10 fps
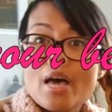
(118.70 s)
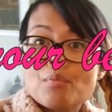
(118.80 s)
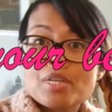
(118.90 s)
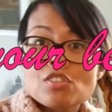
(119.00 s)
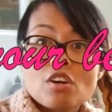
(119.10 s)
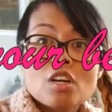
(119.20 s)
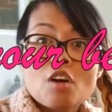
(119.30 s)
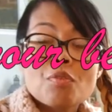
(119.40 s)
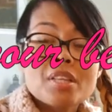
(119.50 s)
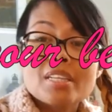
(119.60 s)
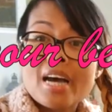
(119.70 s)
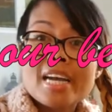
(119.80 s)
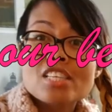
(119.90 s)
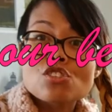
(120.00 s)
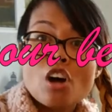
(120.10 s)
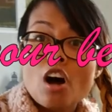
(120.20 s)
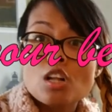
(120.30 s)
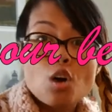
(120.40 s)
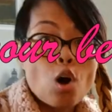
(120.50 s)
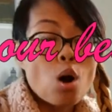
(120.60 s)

And we start off with a nice tall